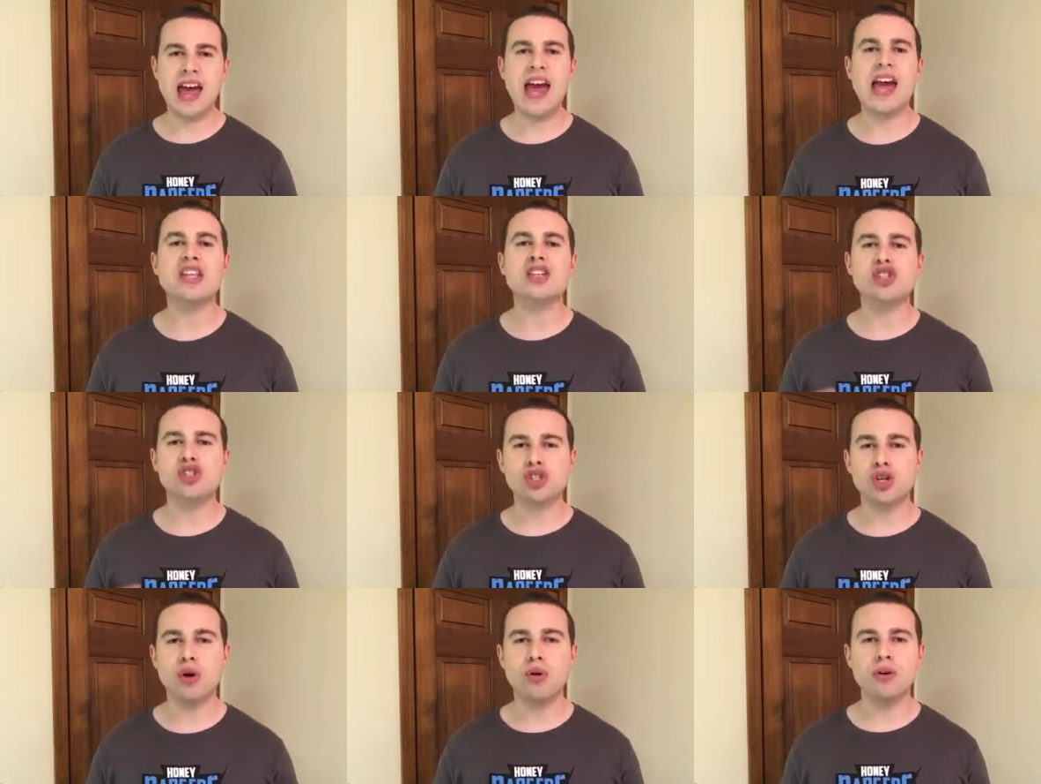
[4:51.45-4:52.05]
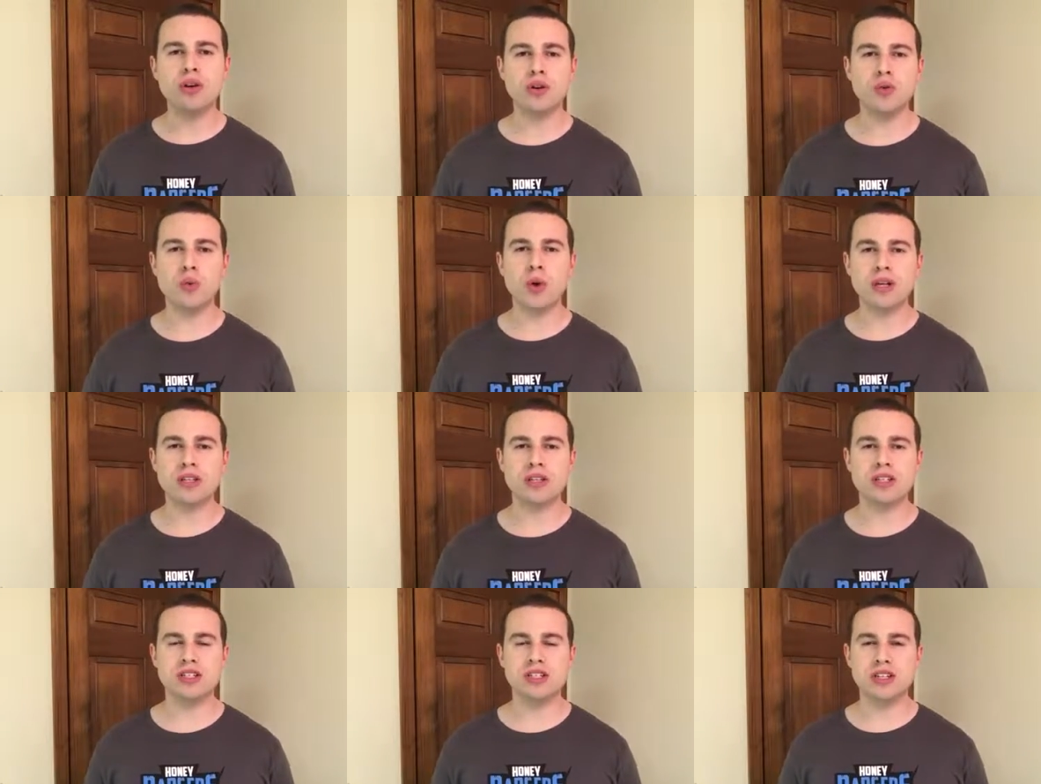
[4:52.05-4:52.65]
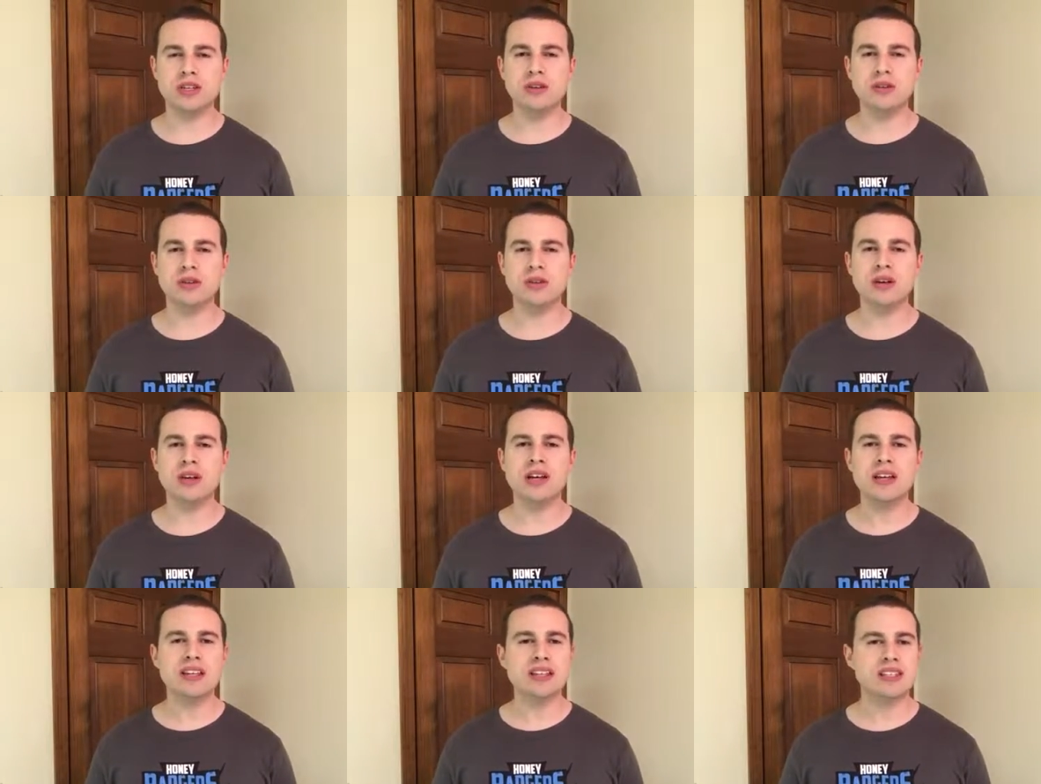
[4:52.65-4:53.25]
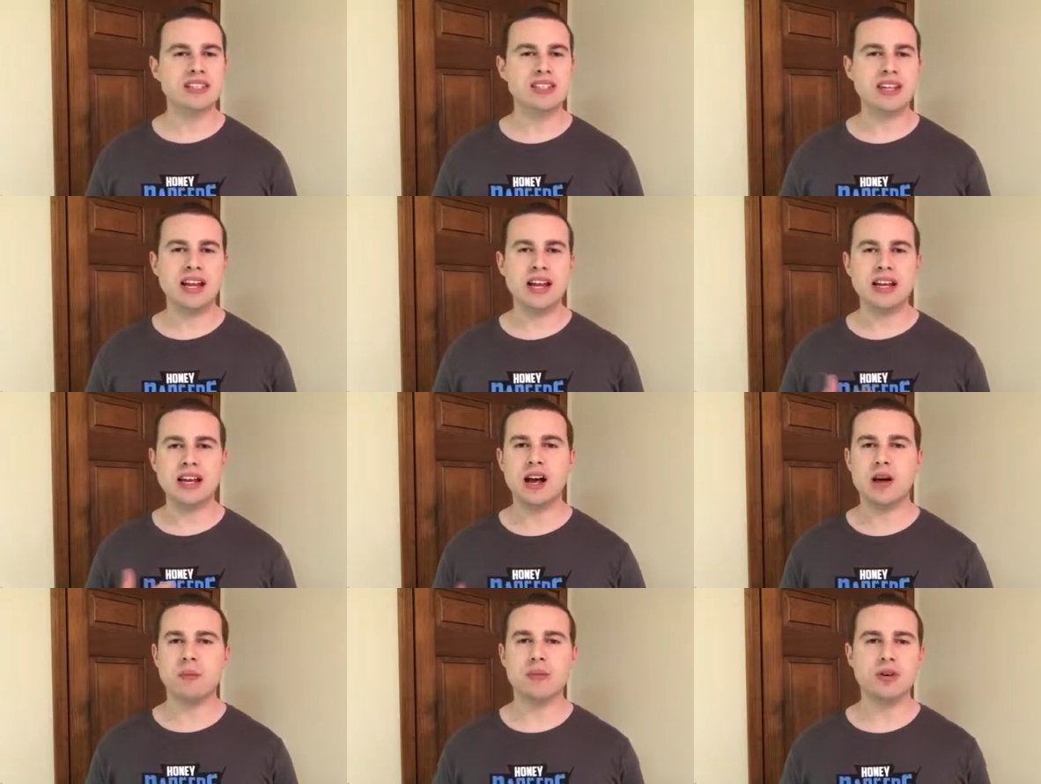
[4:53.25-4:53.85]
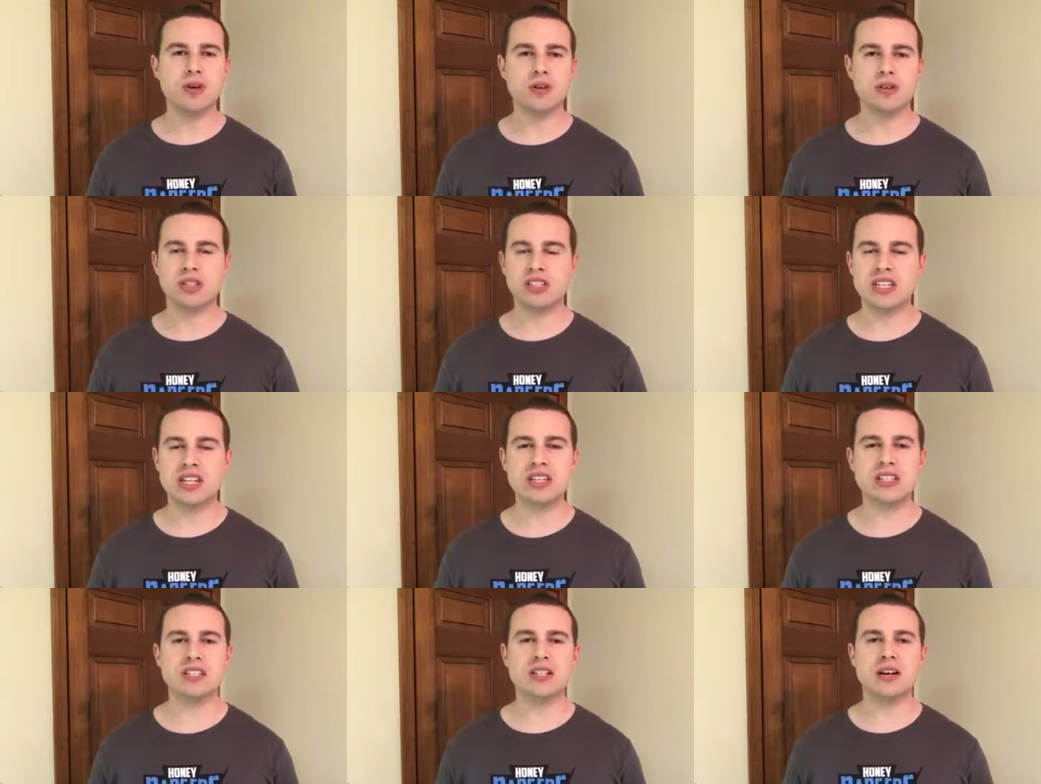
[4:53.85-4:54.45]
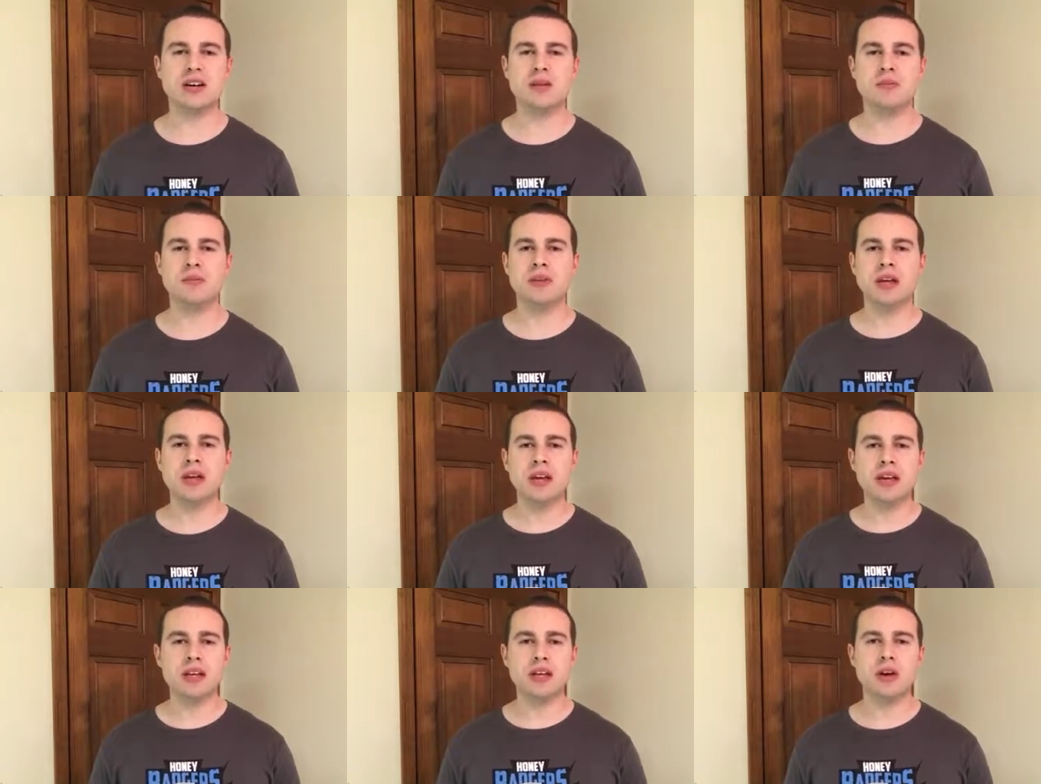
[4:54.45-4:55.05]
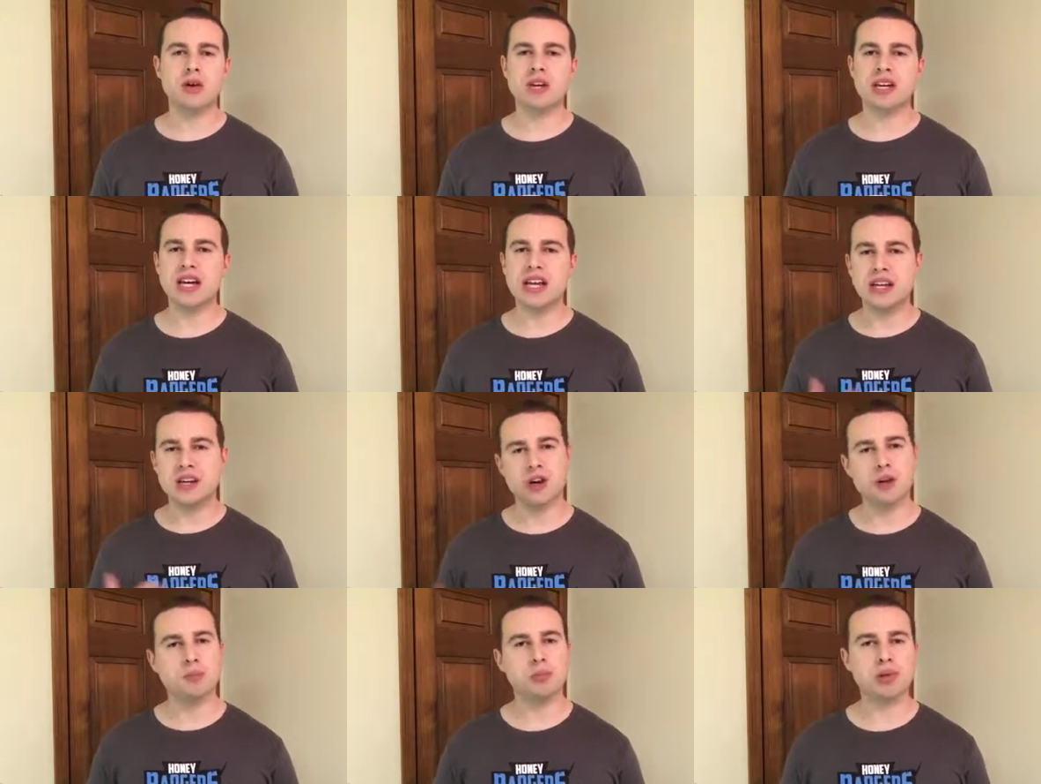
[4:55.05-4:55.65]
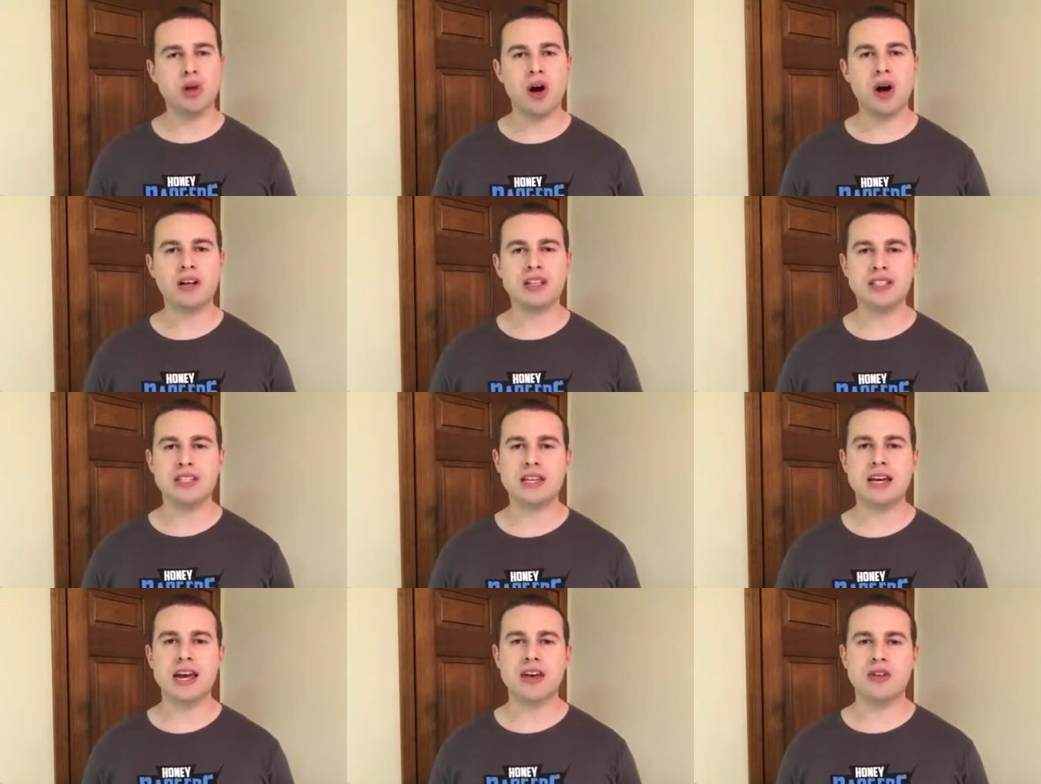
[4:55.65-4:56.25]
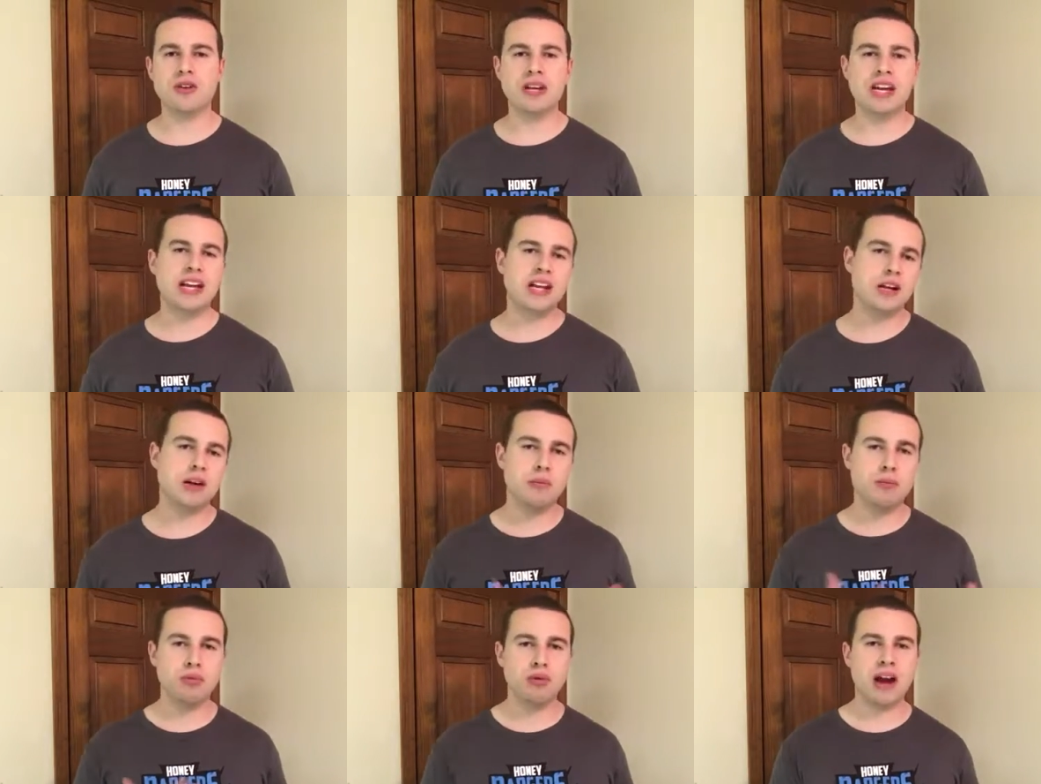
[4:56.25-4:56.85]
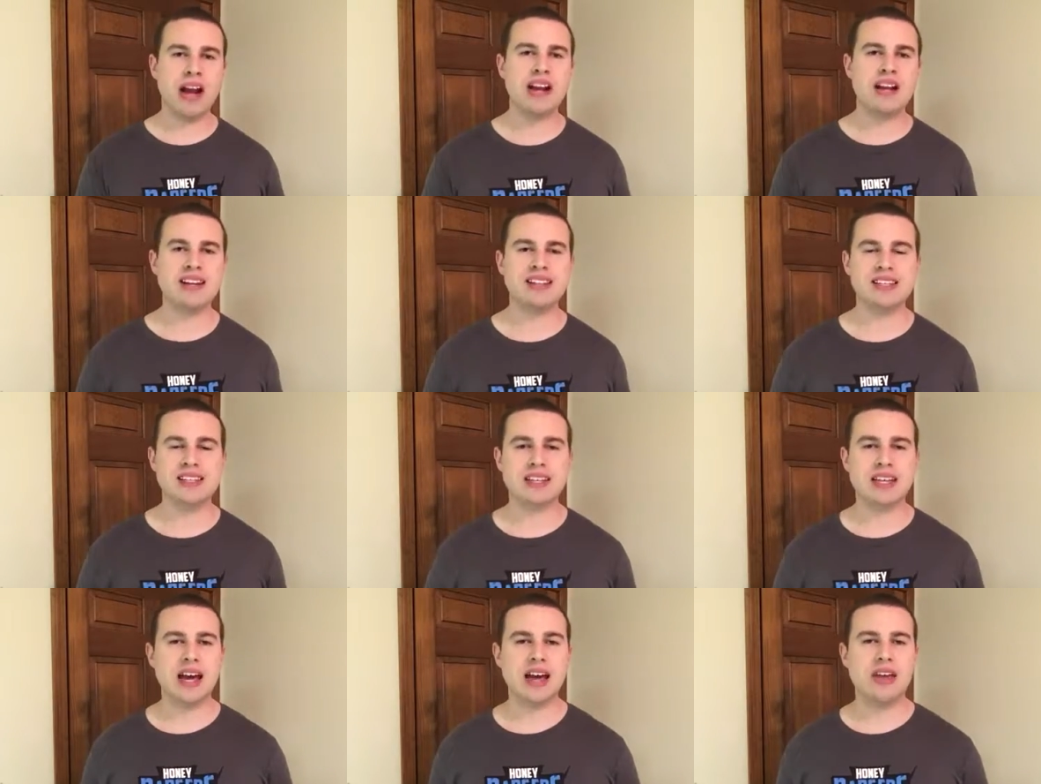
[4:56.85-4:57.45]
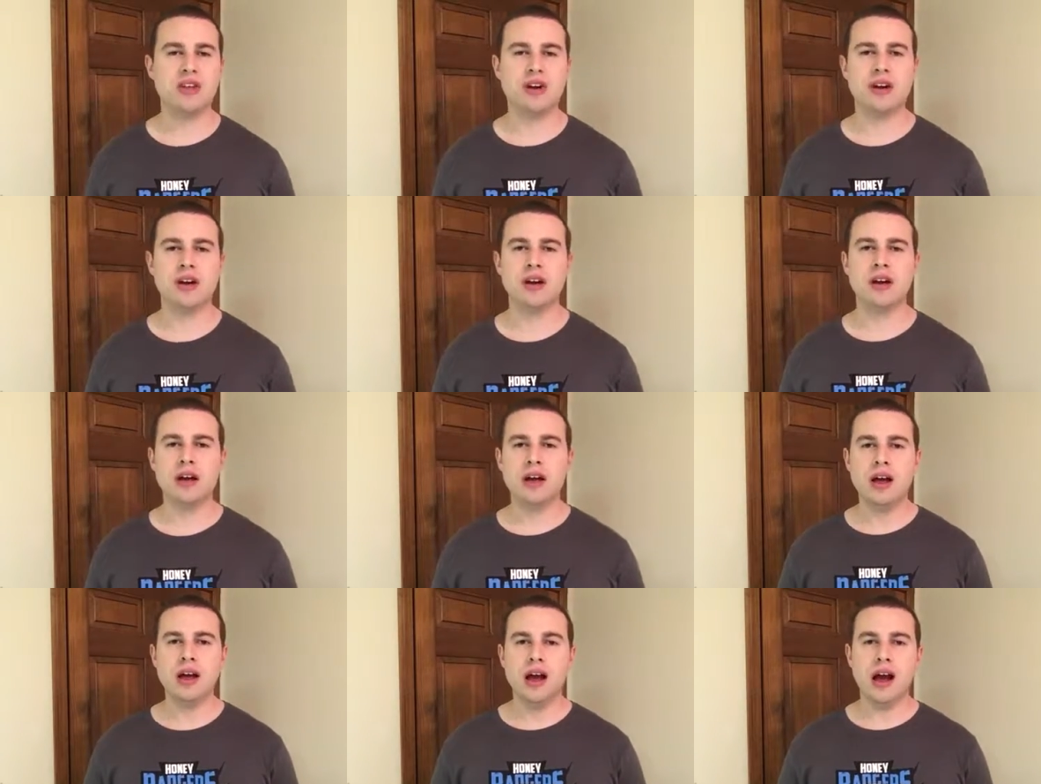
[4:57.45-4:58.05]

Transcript: and show you what to do, setting up your system, you know, getting your blog together, getting your branding together,